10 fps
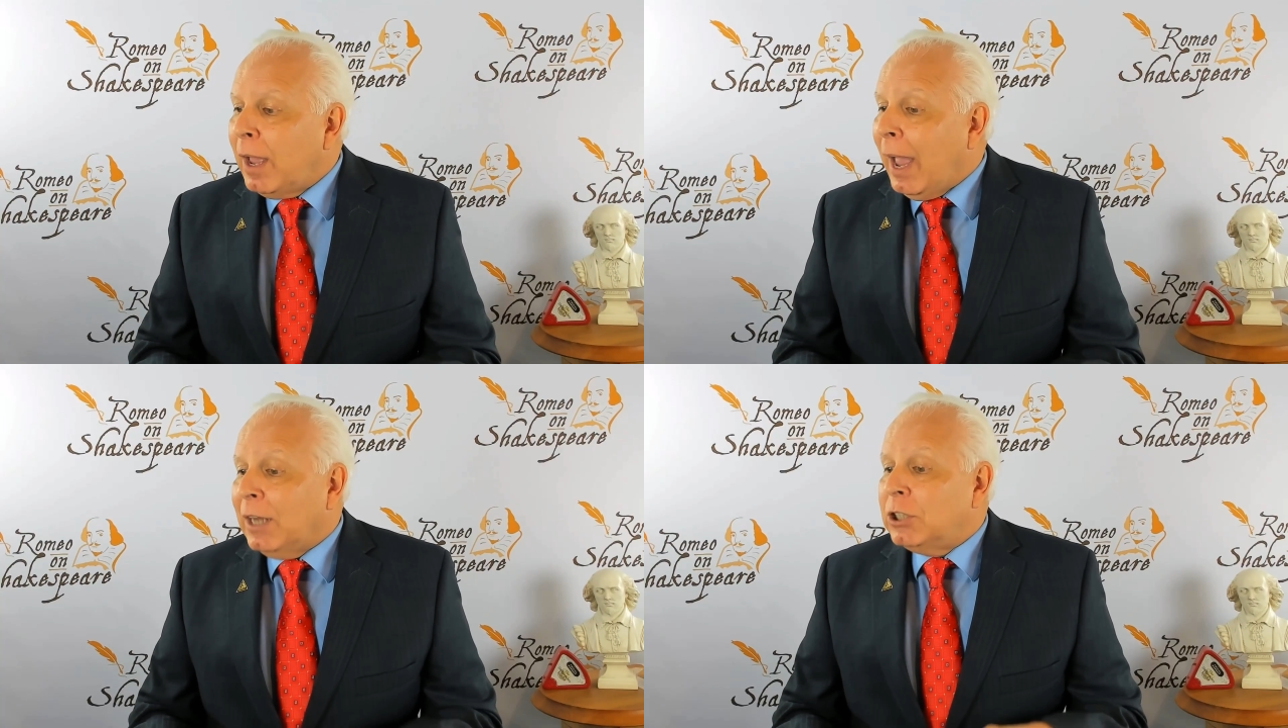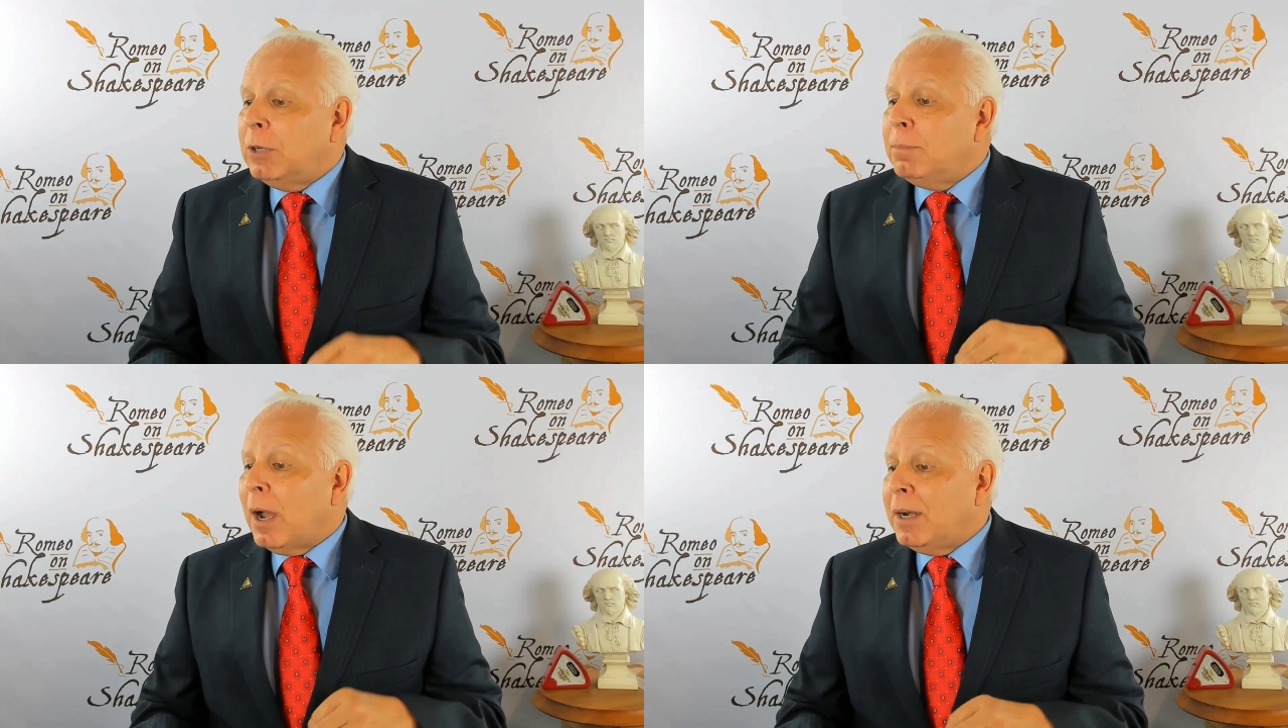and she
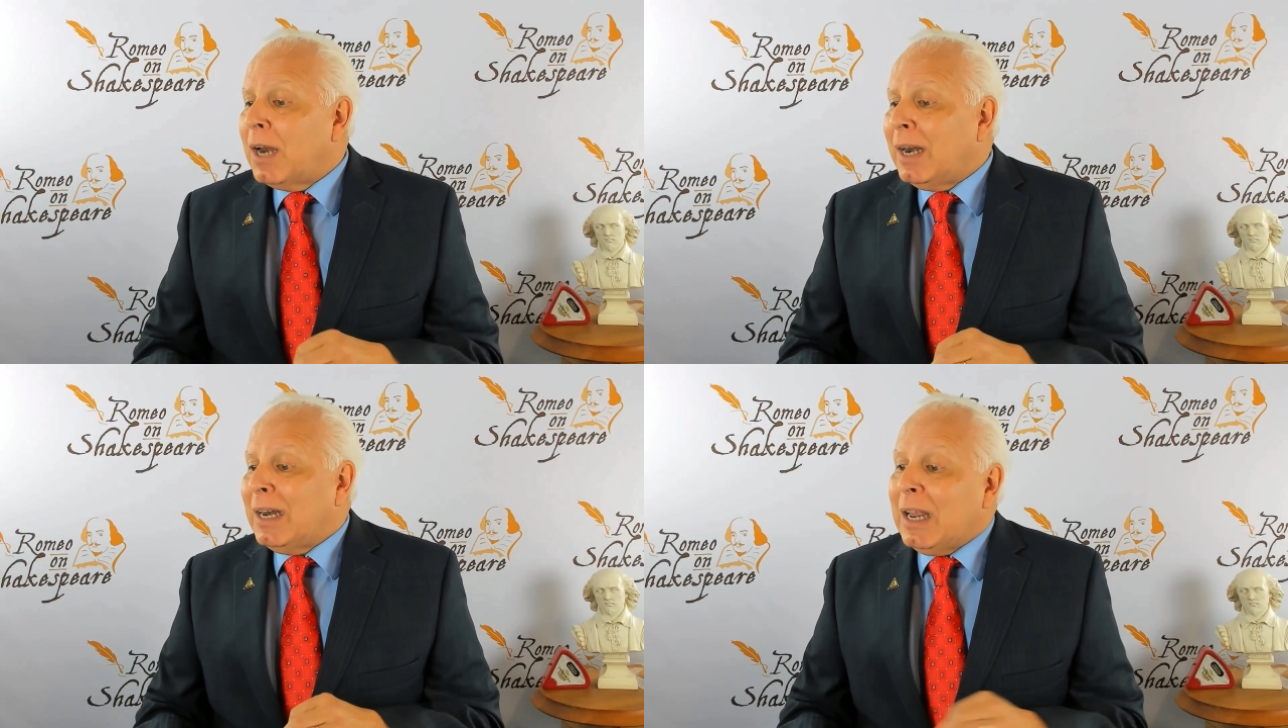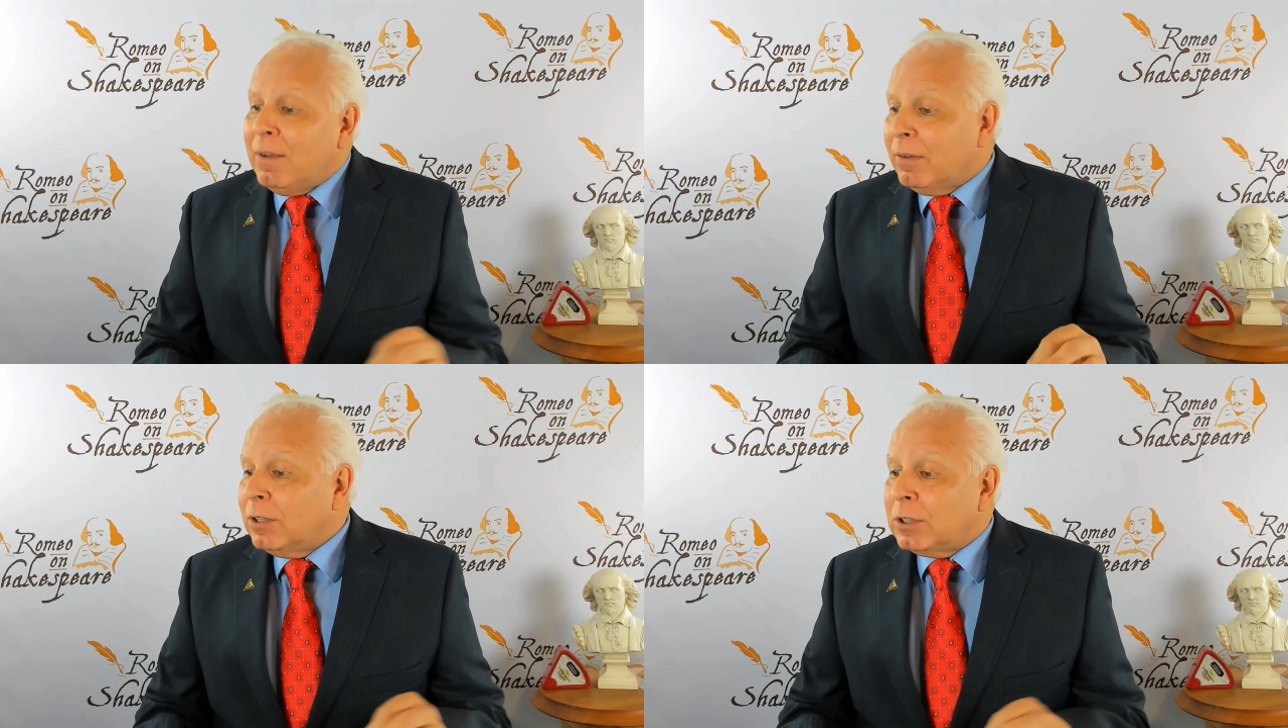might not
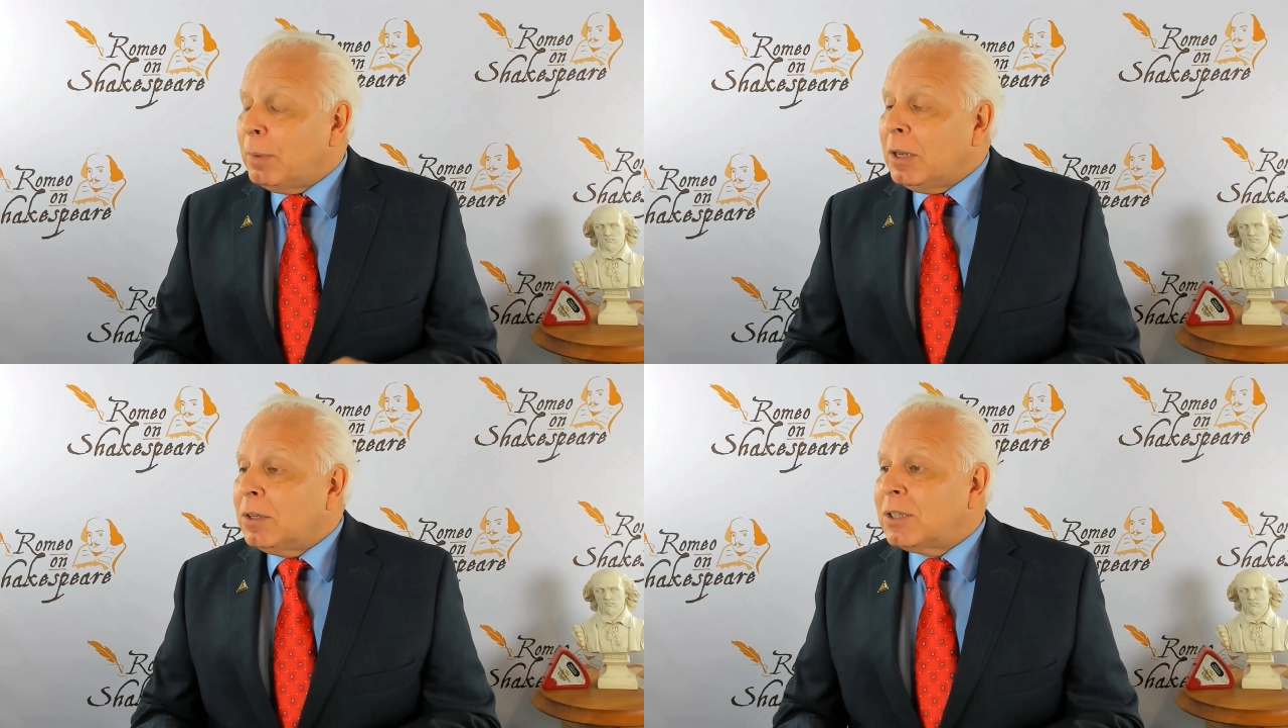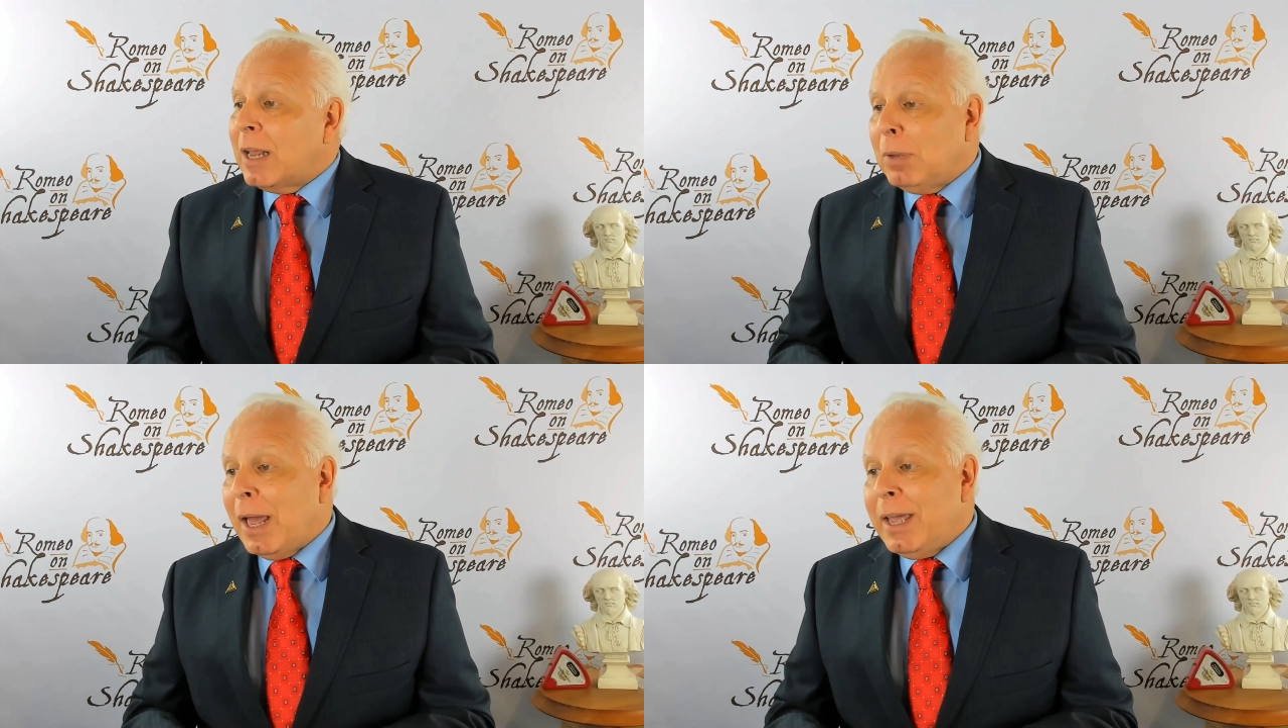even speak the
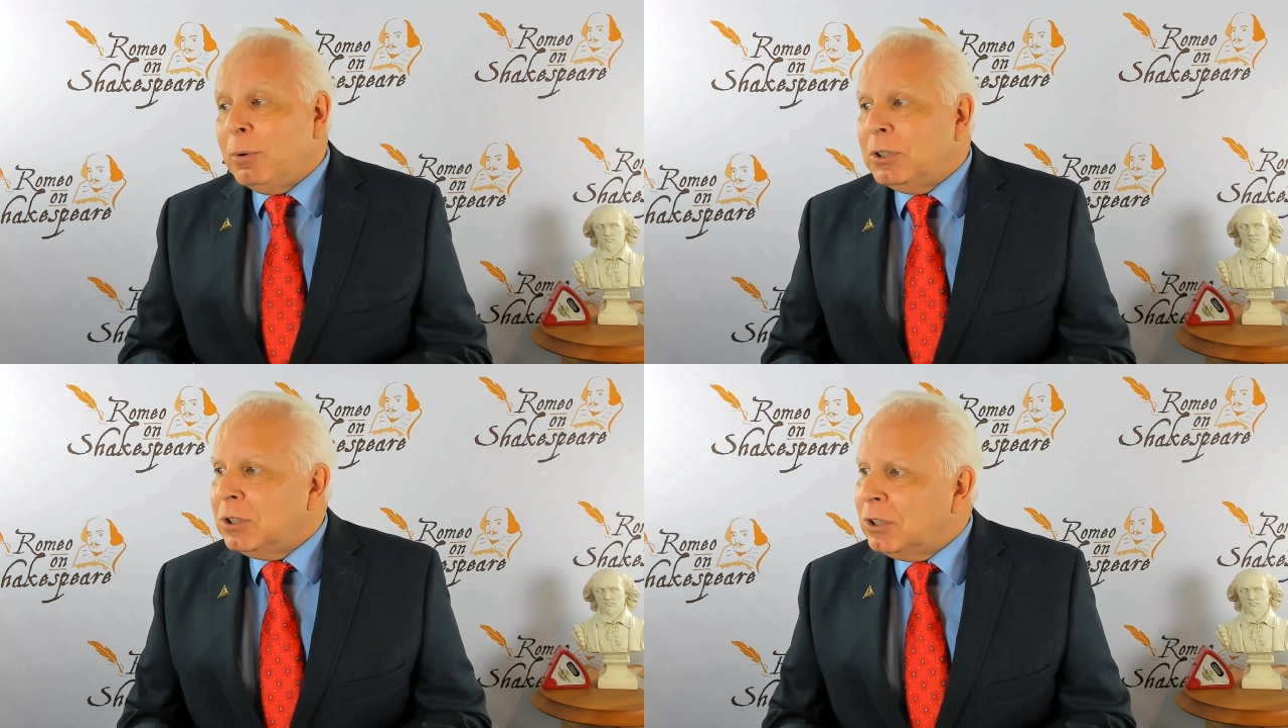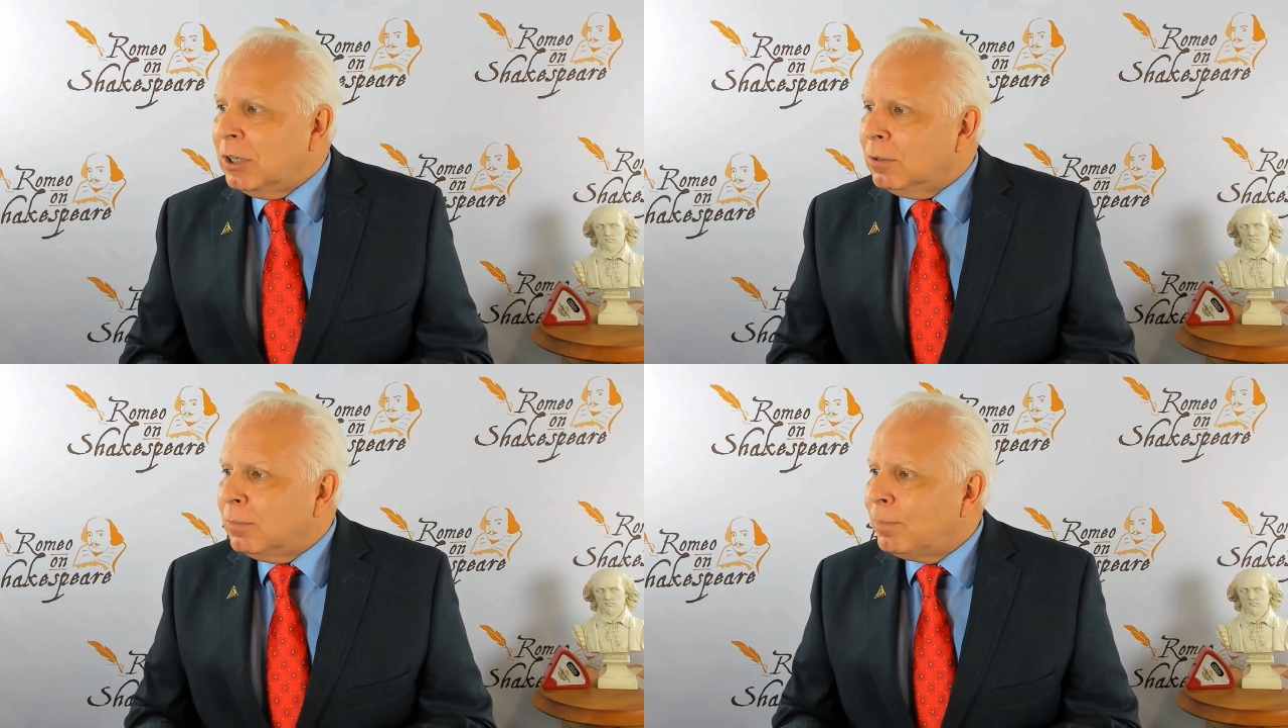same language as
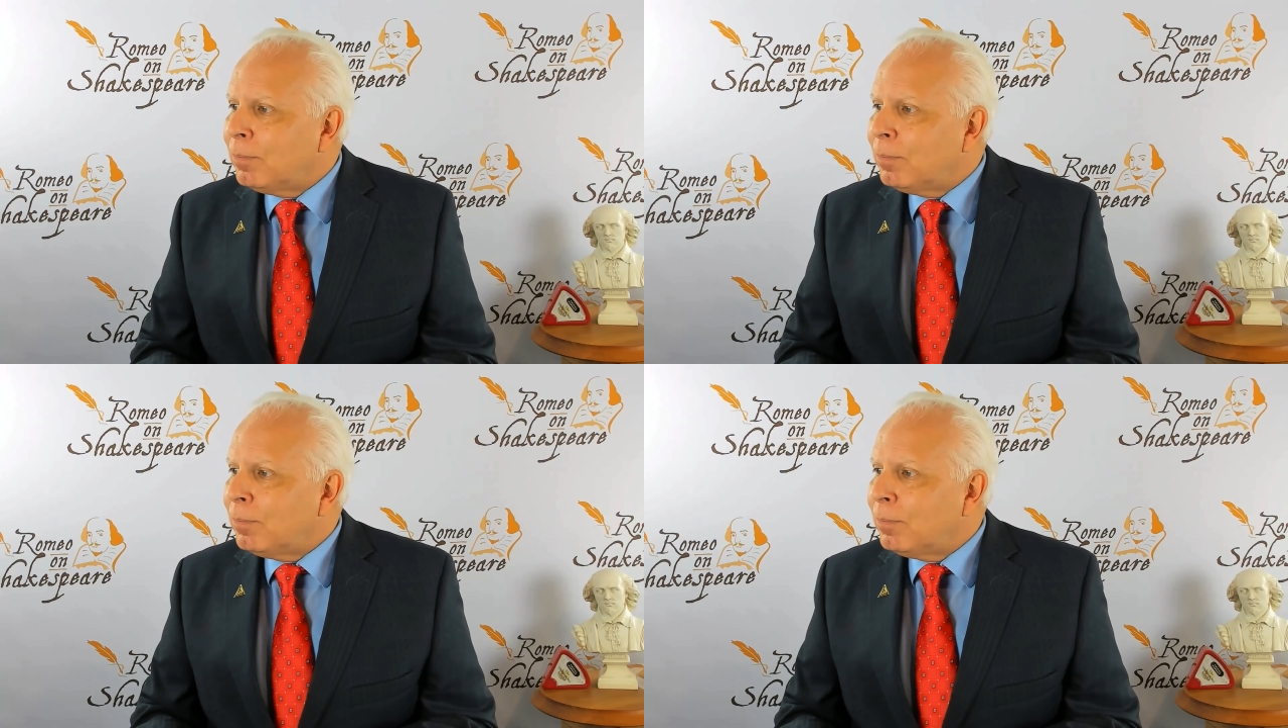you.